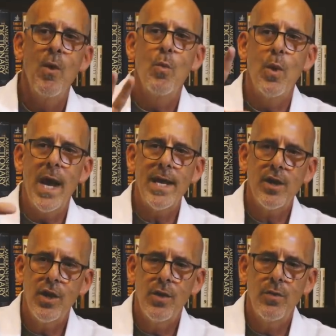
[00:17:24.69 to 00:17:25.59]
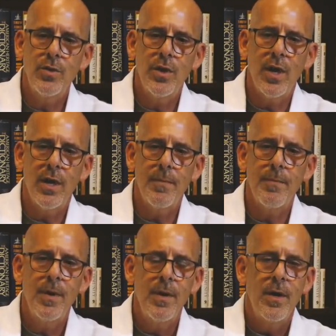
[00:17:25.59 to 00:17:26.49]
When I code
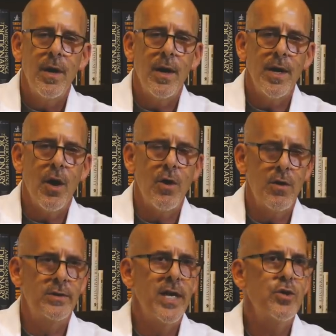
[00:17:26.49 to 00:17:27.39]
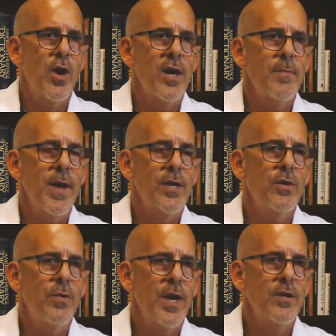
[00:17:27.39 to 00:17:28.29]
um, uh, on our electronic
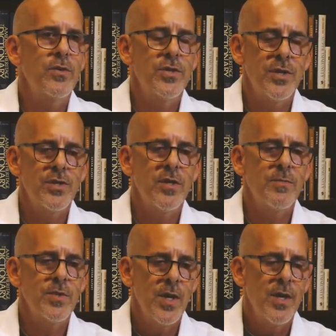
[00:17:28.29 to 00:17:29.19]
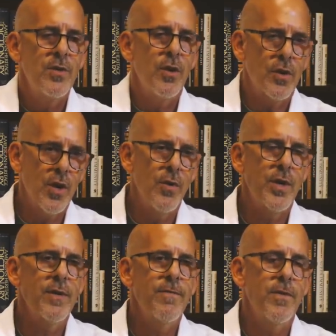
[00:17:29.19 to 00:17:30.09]
medical record systems. There are
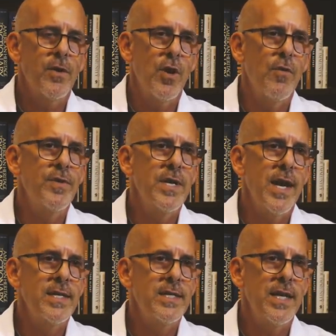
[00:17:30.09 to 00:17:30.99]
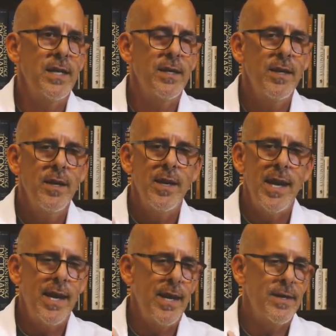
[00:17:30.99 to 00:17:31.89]
coding for COVID-19,
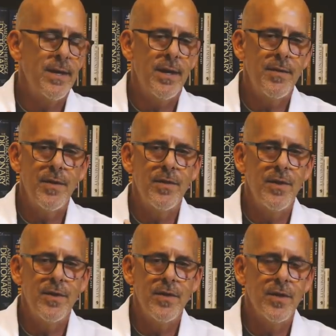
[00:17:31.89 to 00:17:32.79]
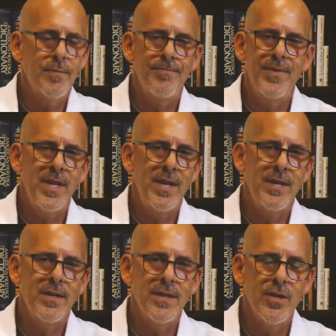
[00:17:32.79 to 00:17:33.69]
and uh, the, the
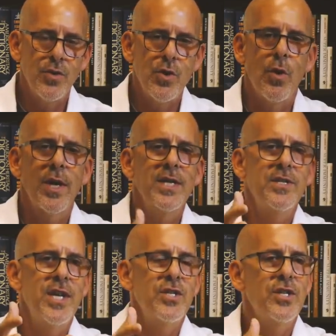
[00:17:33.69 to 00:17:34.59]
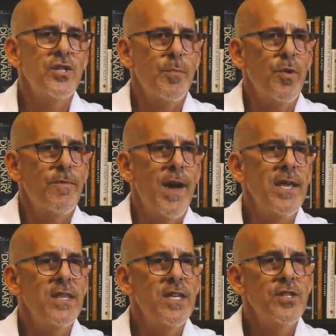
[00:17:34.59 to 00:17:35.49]
the, the, organizations that
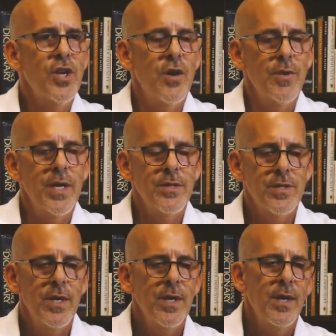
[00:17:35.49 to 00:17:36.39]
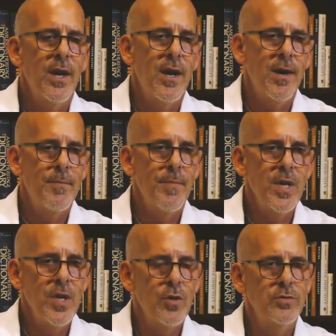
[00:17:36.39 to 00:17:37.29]
provide these coatings, um,
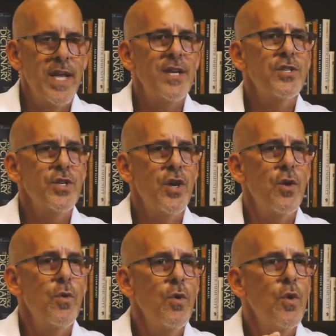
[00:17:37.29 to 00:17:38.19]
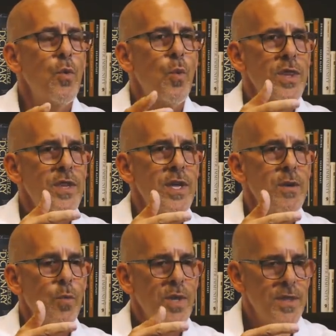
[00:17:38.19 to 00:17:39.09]
you know, let us know what
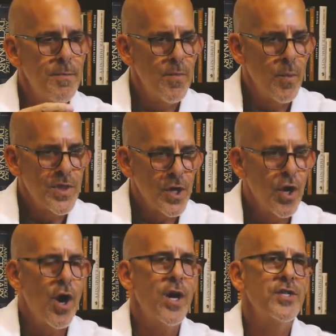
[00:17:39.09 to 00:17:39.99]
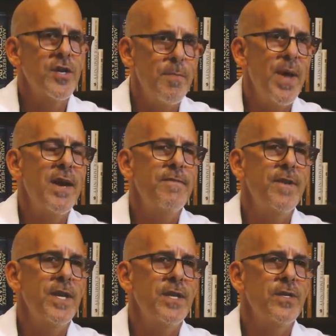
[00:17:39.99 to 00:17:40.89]
the, what the, what the cost and
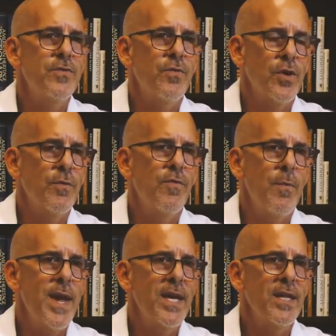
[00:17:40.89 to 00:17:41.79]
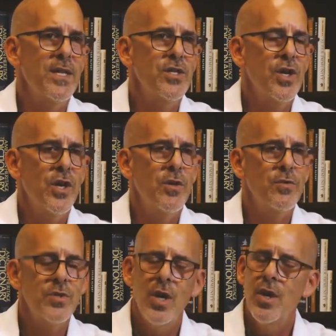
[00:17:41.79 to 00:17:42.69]
benefit is for, for making these
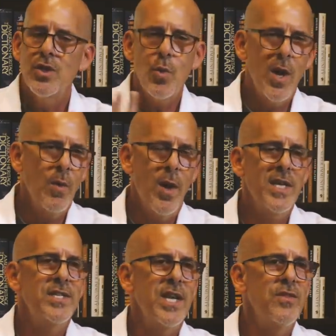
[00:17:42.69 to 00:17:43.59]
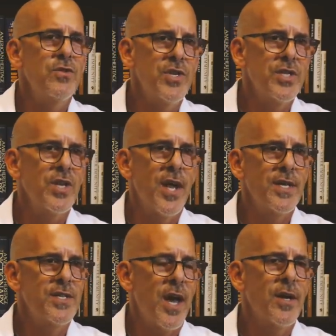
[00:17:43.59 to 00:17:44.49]
codes. So I don't want to say there's
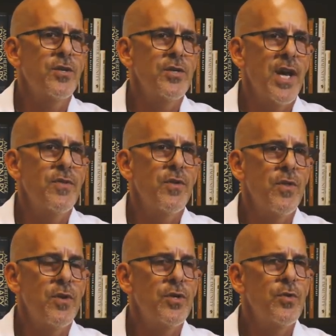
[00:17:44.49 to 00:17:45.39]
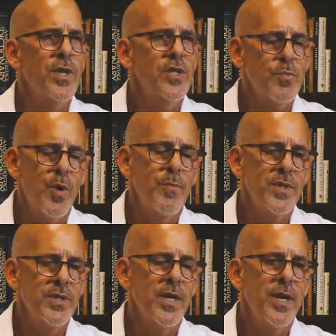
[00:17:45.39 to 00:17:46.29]
dishonest doctors out there that are doing this
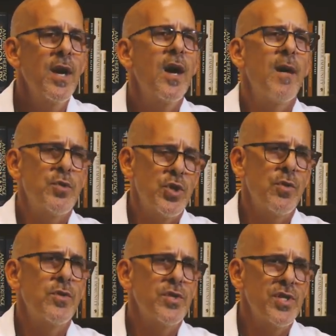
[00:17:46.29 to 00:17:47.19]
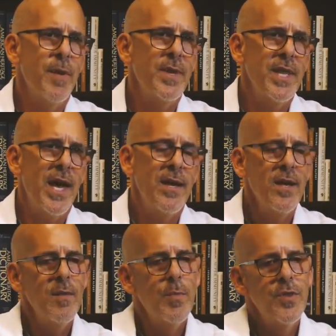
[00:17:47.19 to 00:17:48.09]
purposely. I'm sure there's some of that,
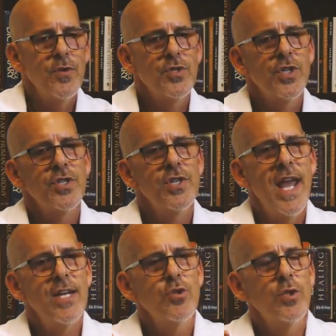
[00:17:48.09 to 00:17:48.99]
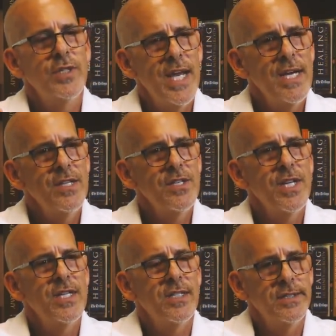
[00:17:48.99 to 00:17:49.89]
but there's this natural
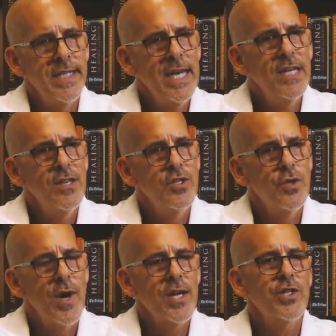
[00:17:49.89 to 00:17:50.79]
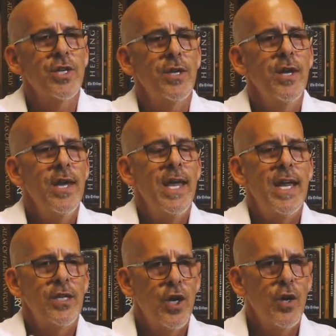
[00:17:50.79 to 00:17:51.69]
tendency to lean in the direction
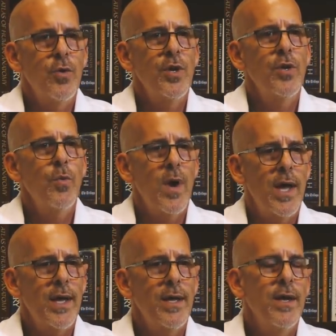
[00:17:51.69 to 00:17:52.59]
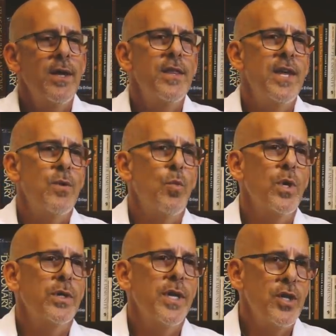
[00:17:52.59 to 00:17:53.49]
and code in a way that
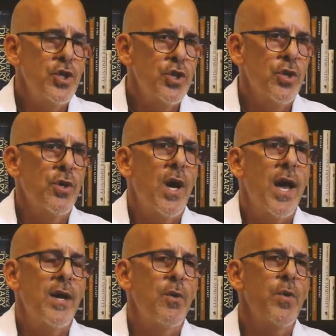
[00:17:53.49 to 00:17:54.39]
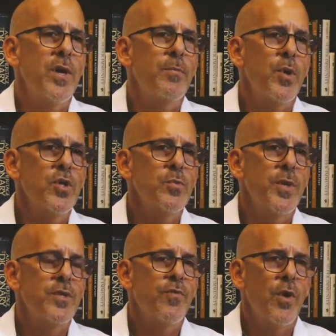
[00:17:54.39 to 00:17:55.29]
will ensure higher
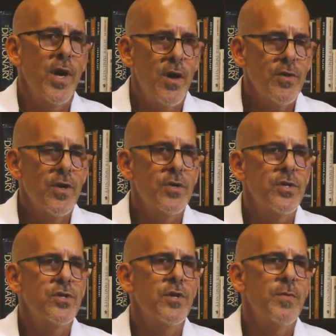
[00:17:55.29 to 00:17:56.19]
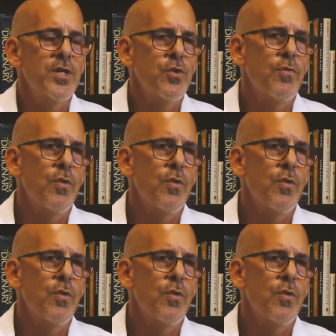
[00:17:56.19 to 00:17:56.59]
reimbursements for a healthcare system that's